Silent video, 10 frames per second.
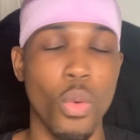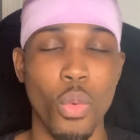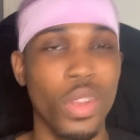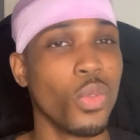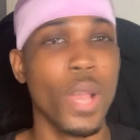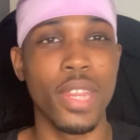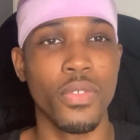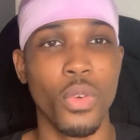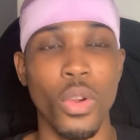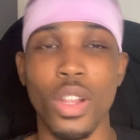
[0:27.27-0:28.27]
What are you waiting
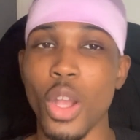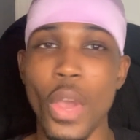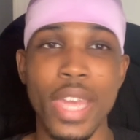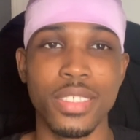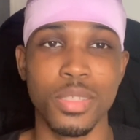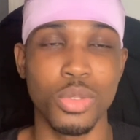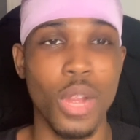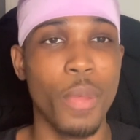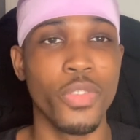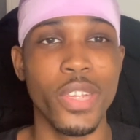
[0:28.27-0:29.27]
for? Go ahead and
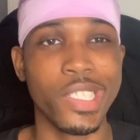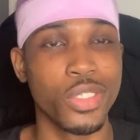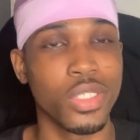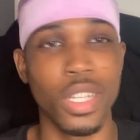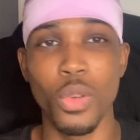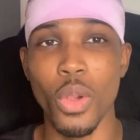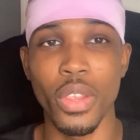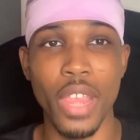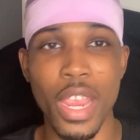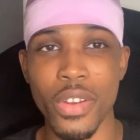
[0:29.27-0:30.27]
subscribe. If you're interested in
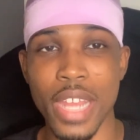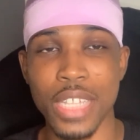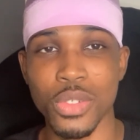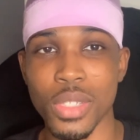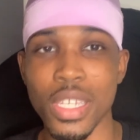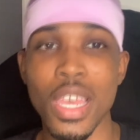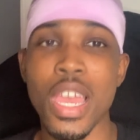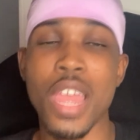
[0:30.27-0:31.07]
growing your hair naturally,